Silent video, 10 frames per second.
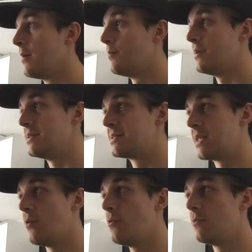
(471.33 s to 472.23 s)
But he
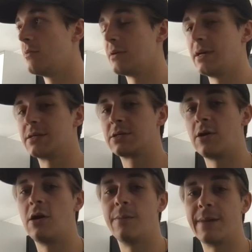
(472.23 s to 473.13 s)
still gets
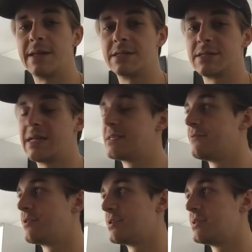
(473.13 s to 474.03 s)
caught up in the sense of
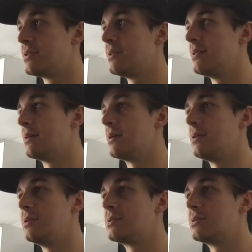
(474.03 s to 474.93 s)
urgency that he
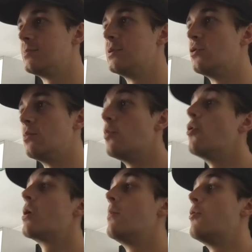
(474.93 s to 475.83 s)
needs to be doing
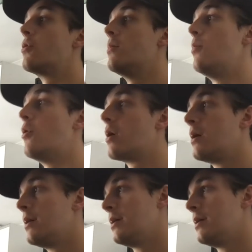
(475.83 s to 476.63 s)
more and more and more.